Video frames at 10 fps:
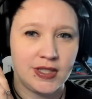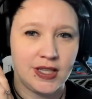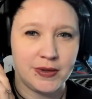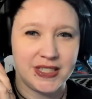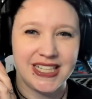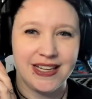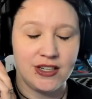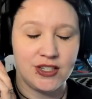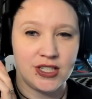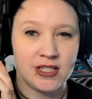I want to say
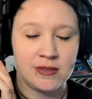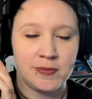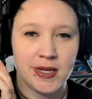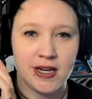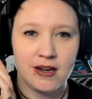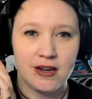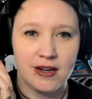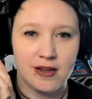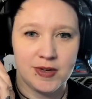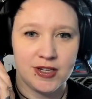ancient, but
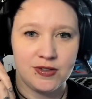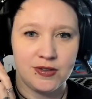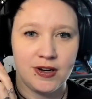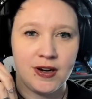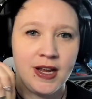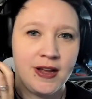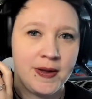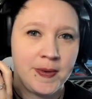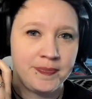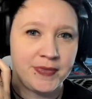I'm not sure.
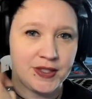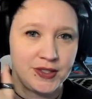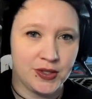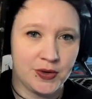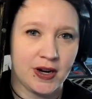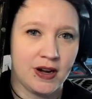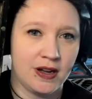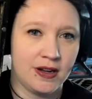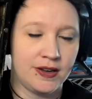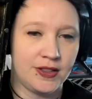These two are
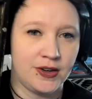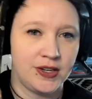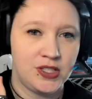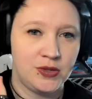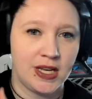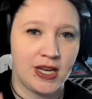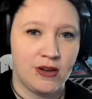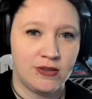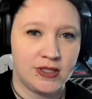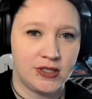on 32
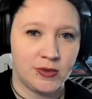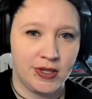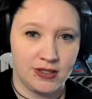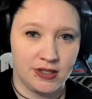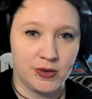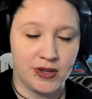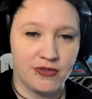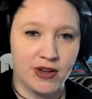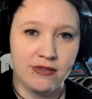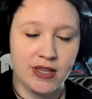count. This one is on
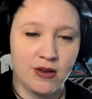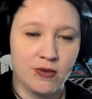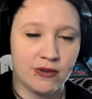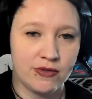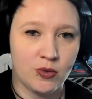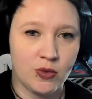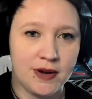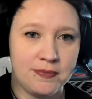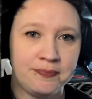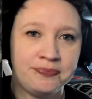25 count, one over
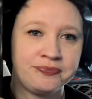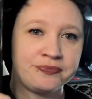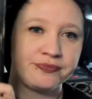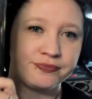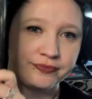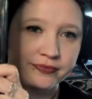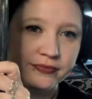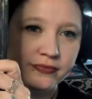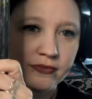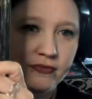one.
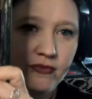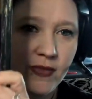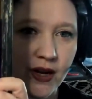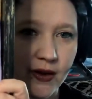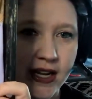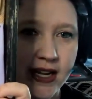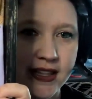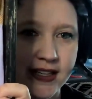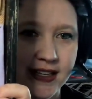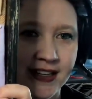Okay,
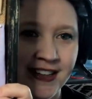and then